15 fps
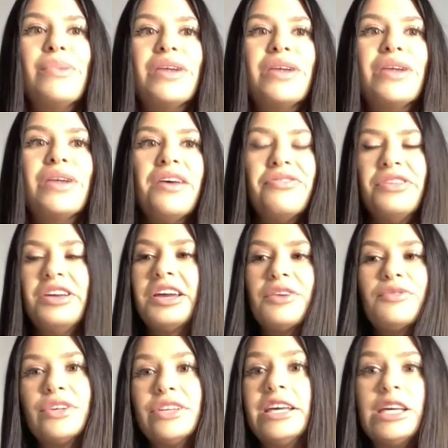but I think it
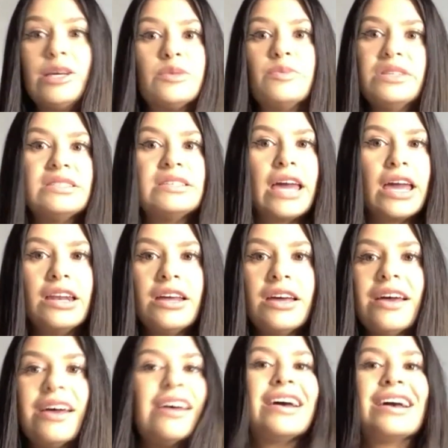really keeps me sane,
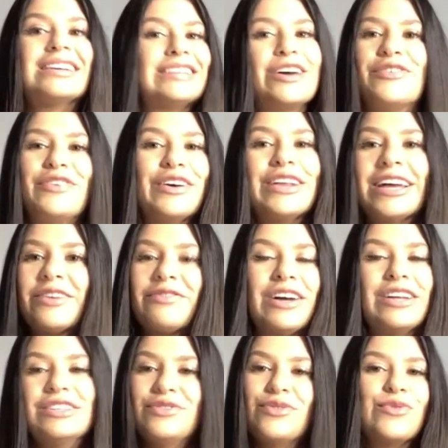because I feel like if I
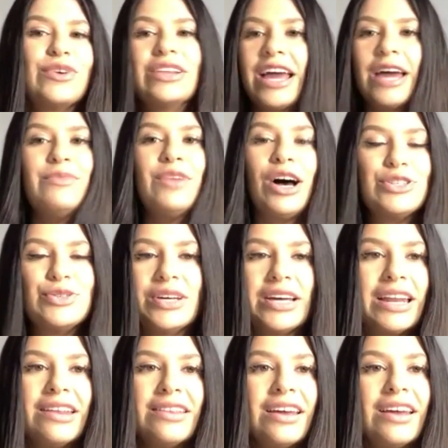really am not doing
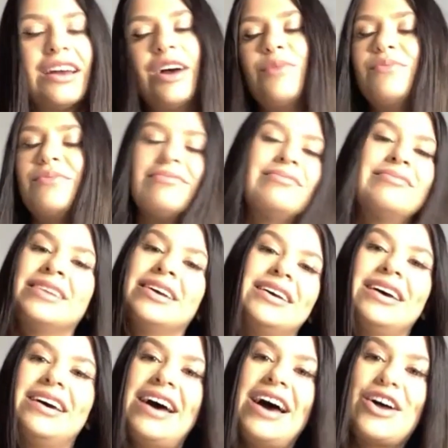anything,
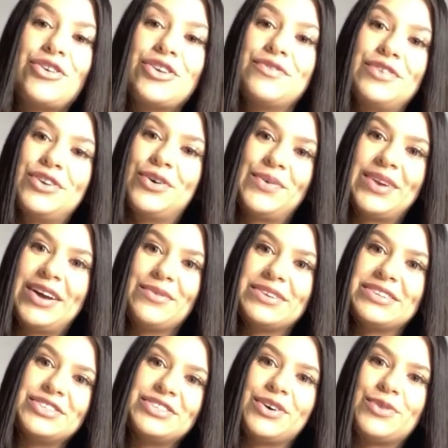I don't even know what I would
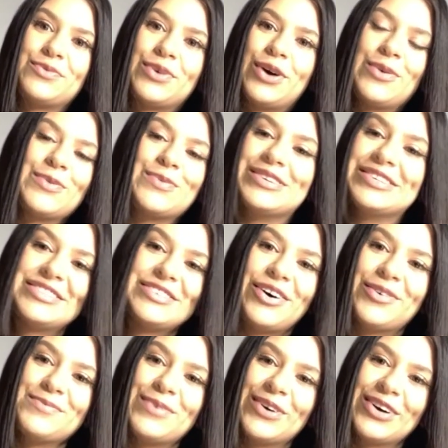do. I'd probably be
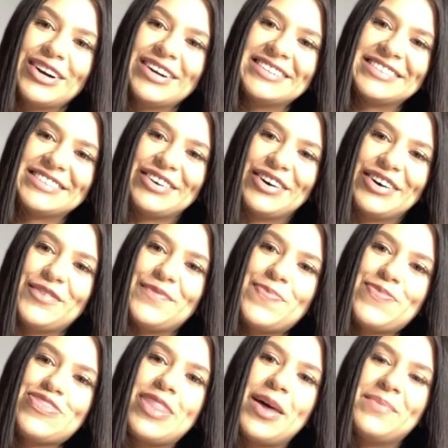so bored. So
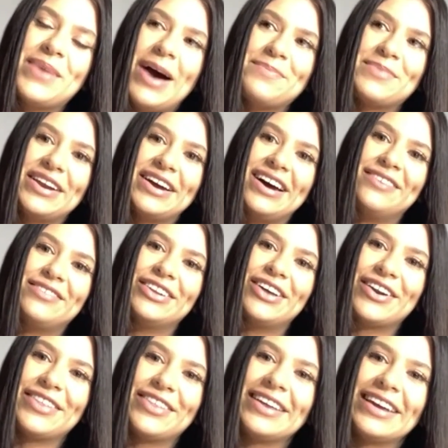I'm happy to have a
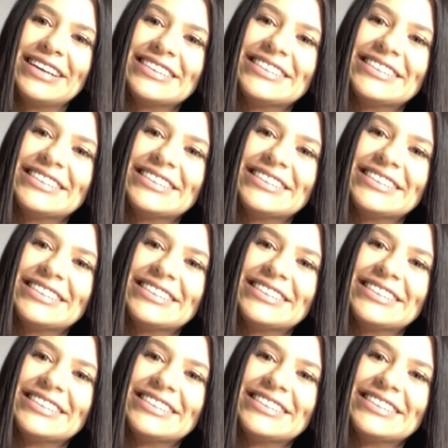lot of things.